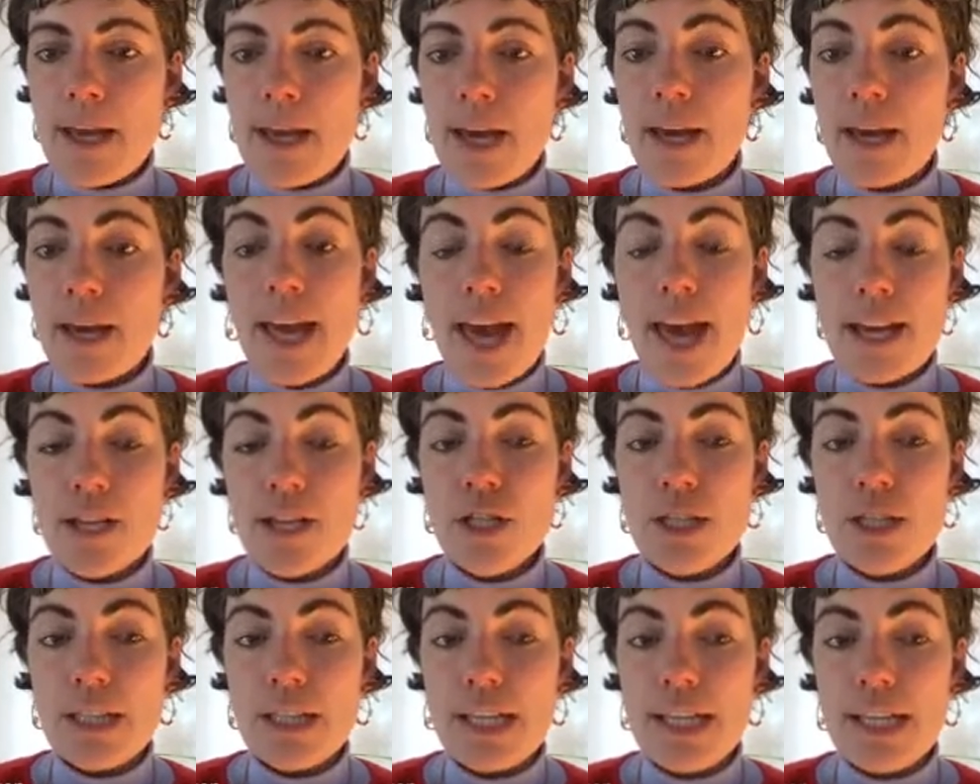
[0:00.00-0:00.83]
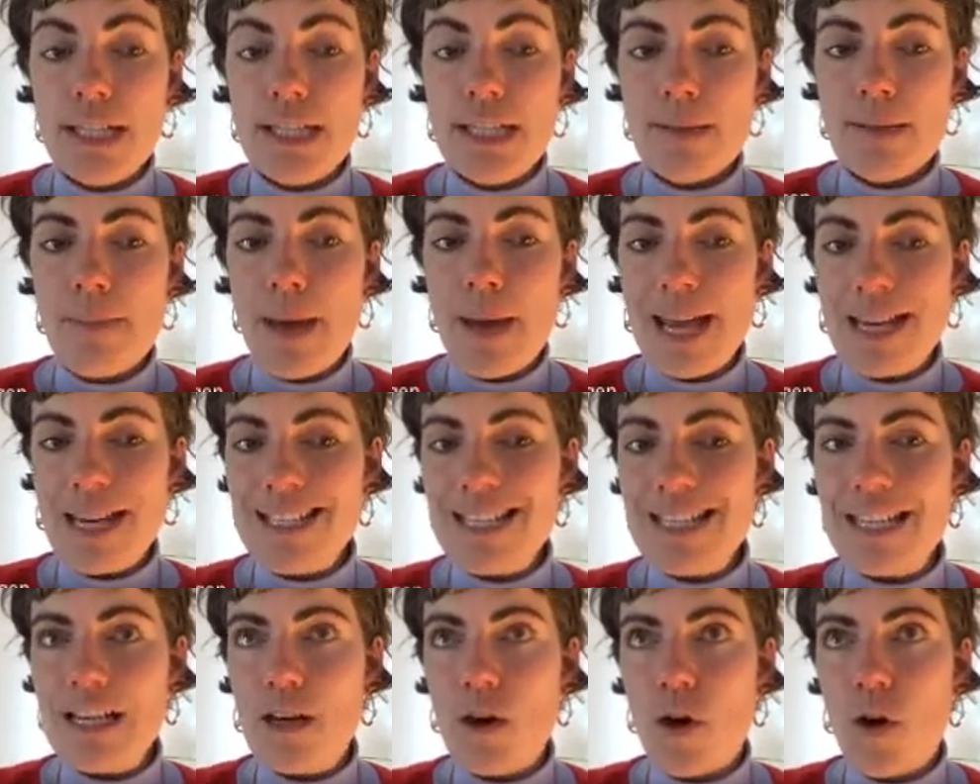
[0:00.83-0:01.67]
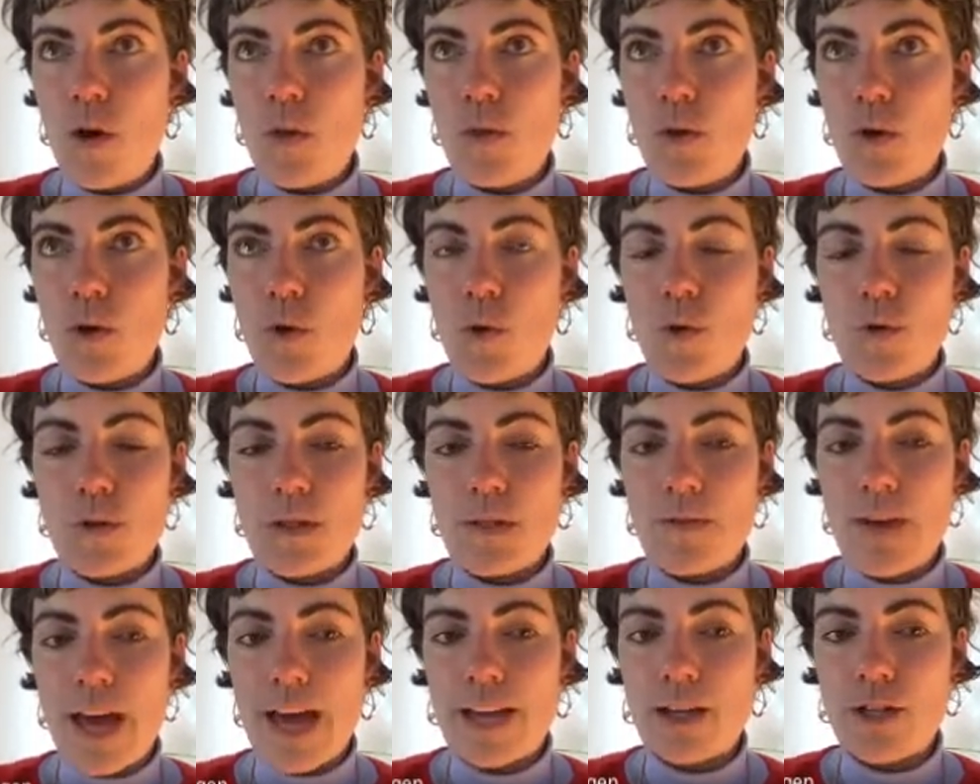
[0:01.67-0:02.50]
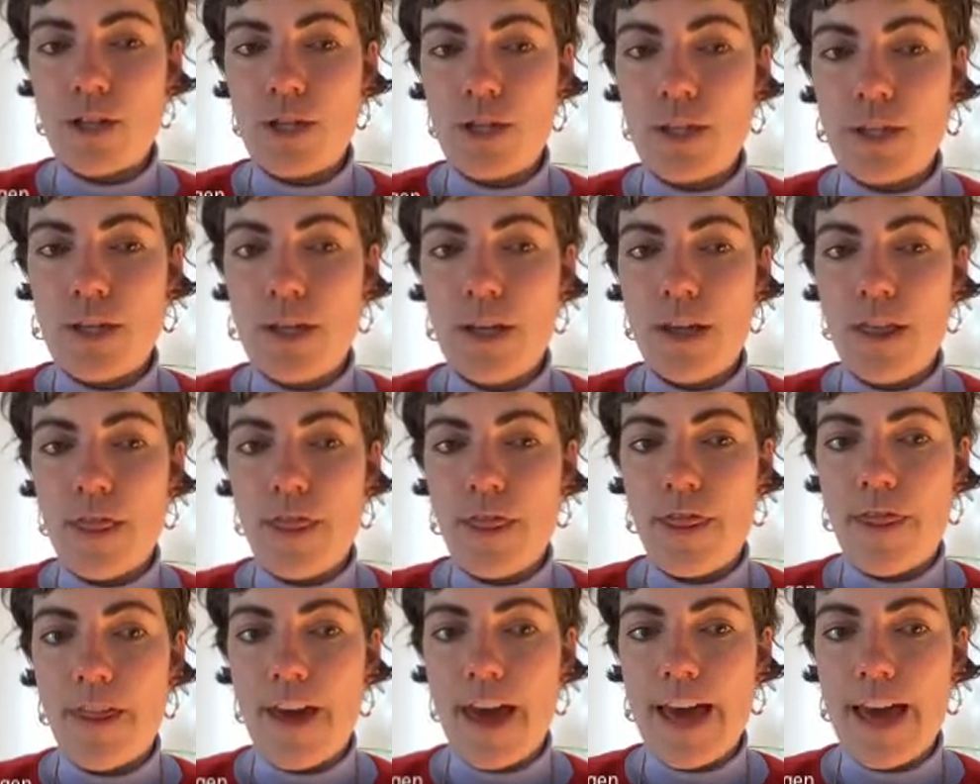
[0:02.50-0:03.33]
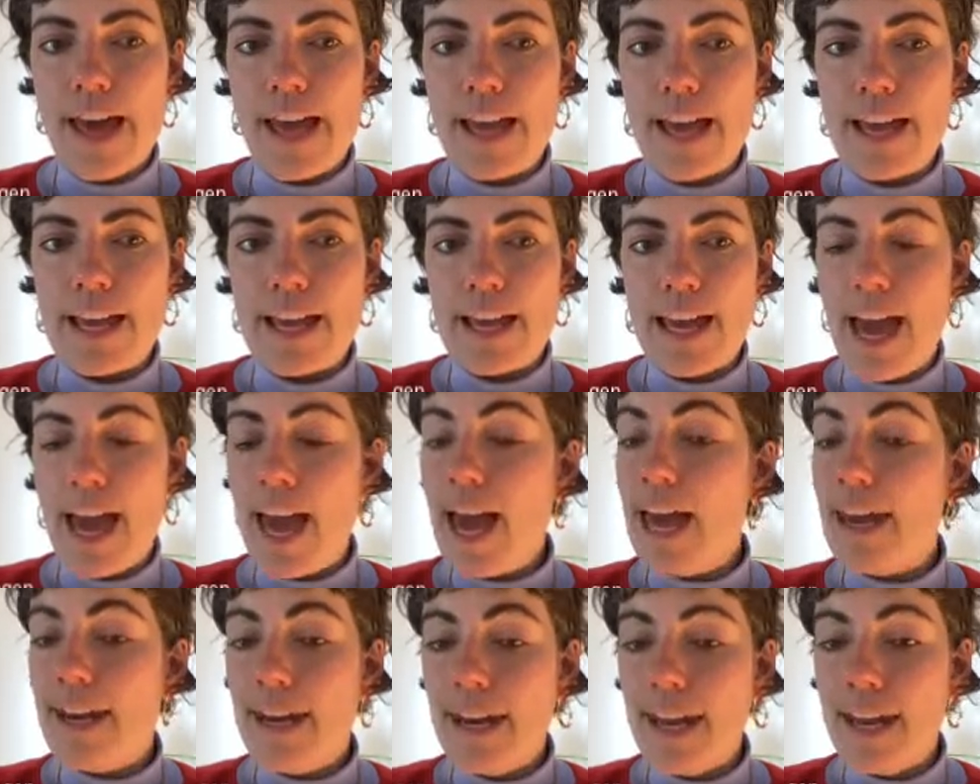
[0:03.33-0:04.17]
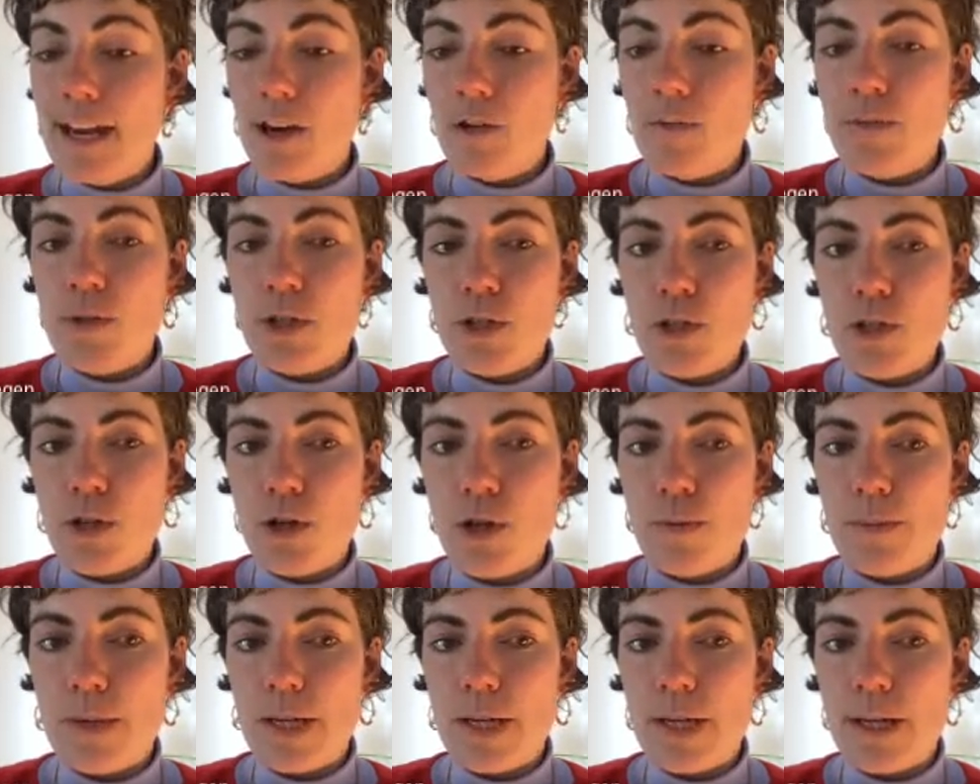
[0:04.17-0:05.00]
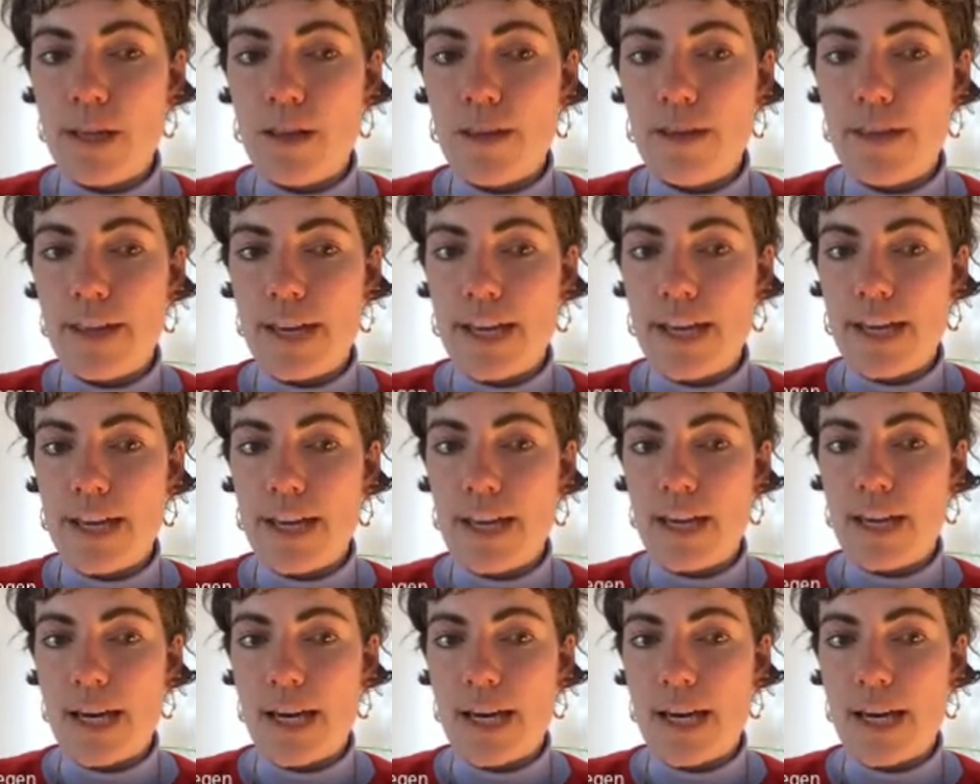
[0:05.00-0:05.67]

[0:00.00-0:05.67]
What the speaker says: Occasionally, depending on the cause of action, they can help determine the